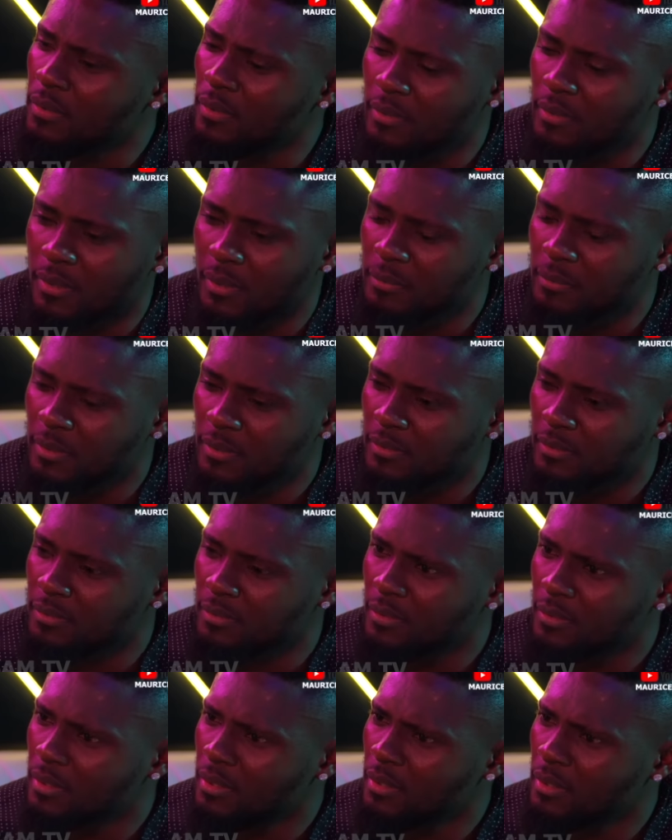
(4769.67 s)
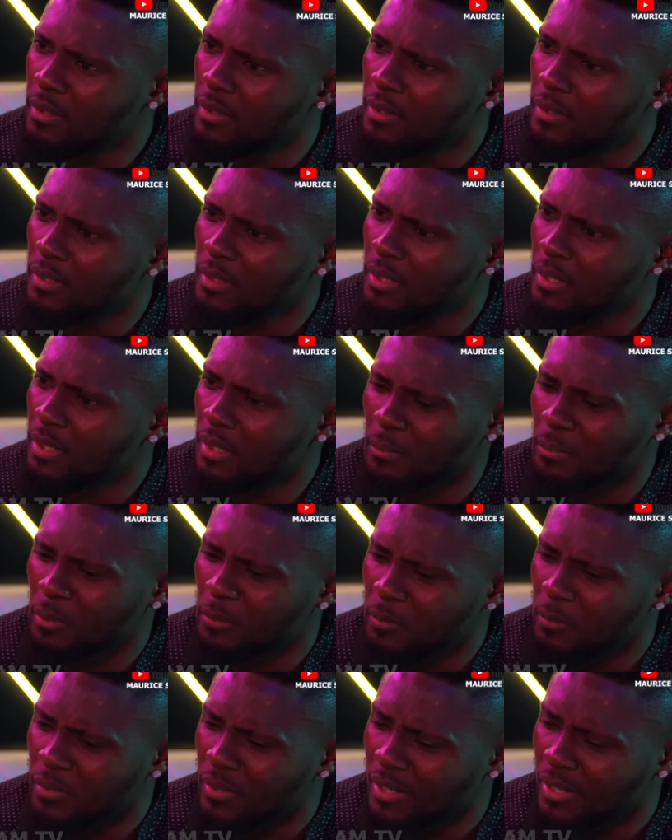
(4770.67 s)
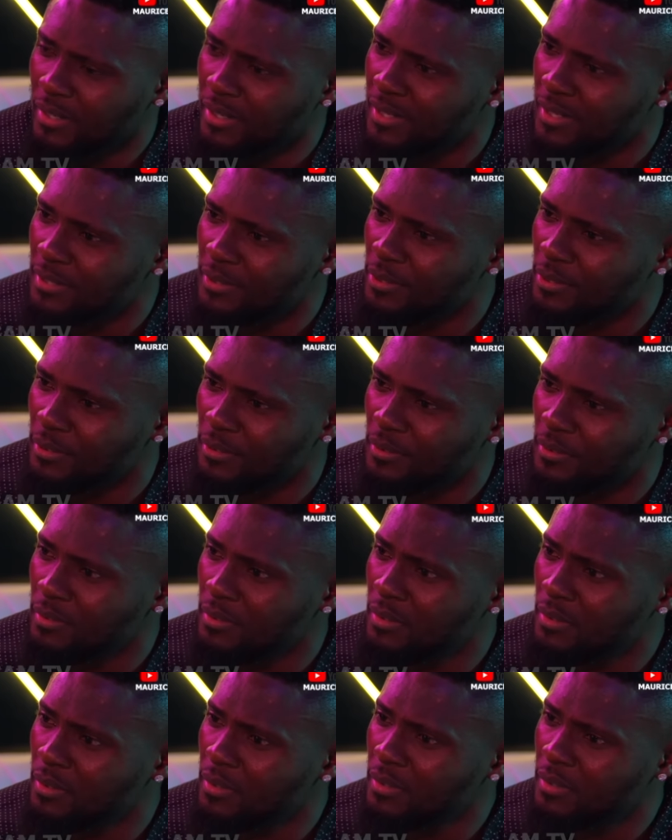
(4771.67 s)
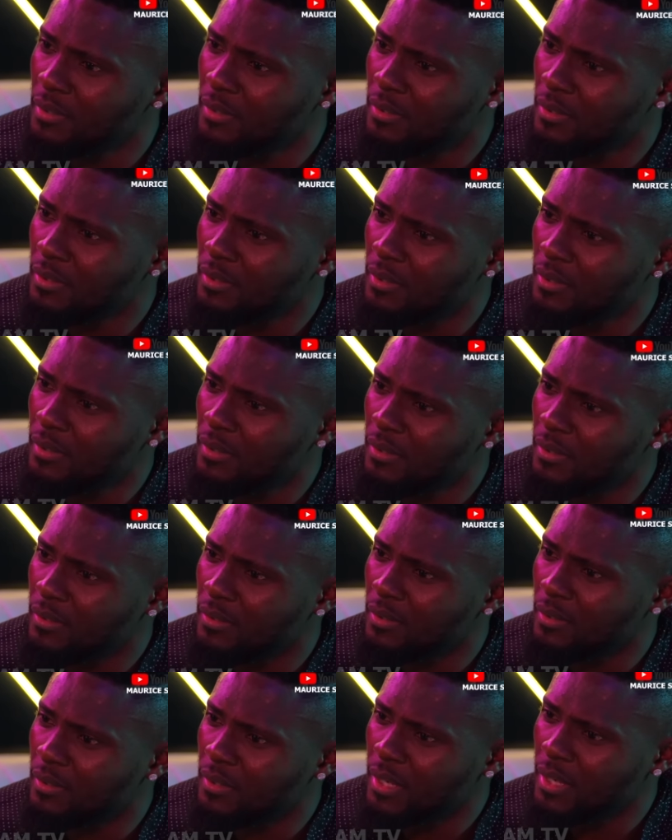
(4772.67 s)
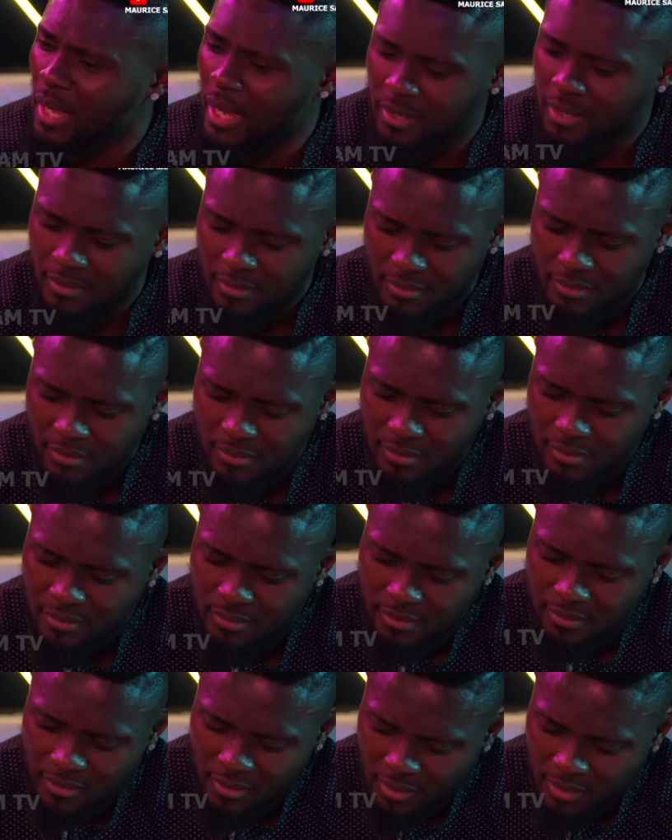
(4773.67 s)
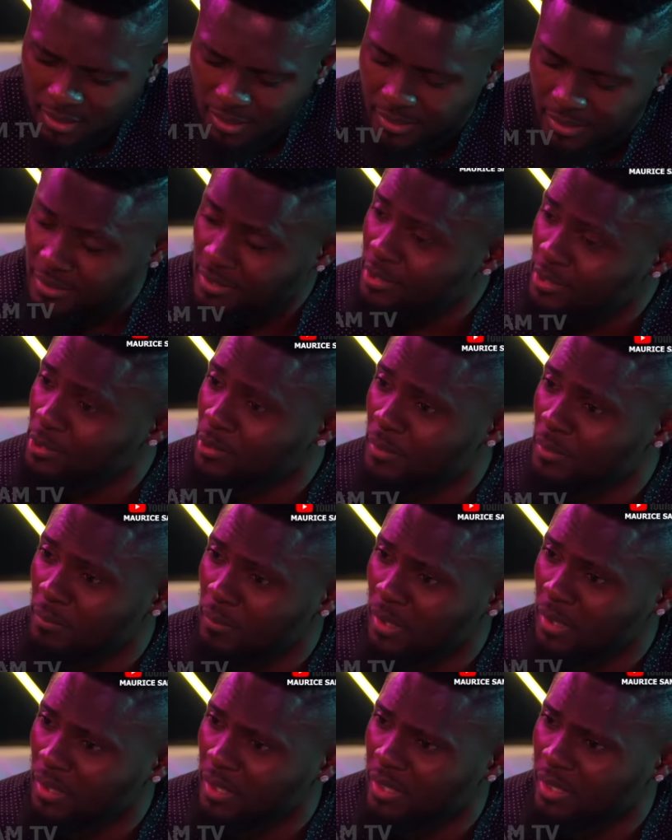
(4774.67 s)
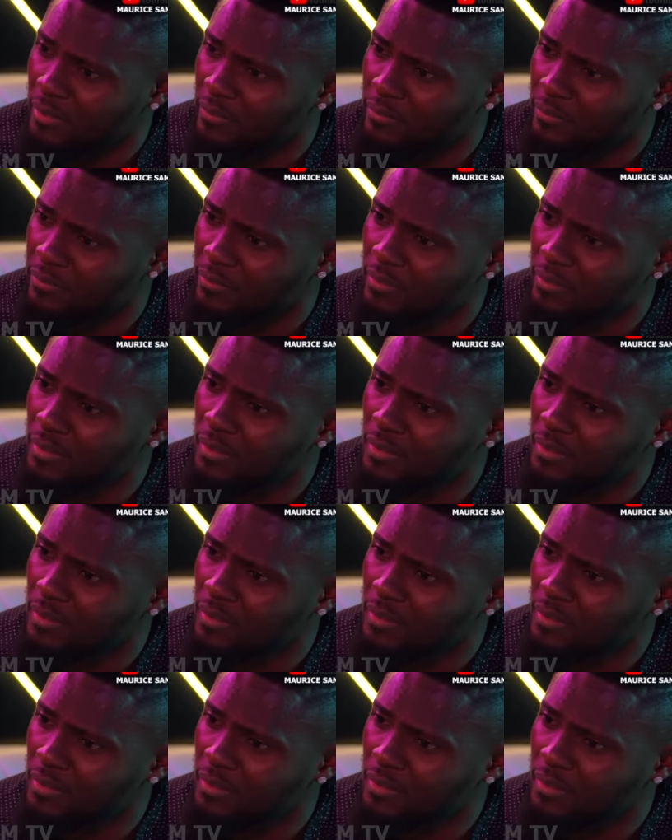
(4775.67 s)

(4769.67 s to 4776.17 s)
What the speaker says: No, I'm not pranking you. God, I need you in my life.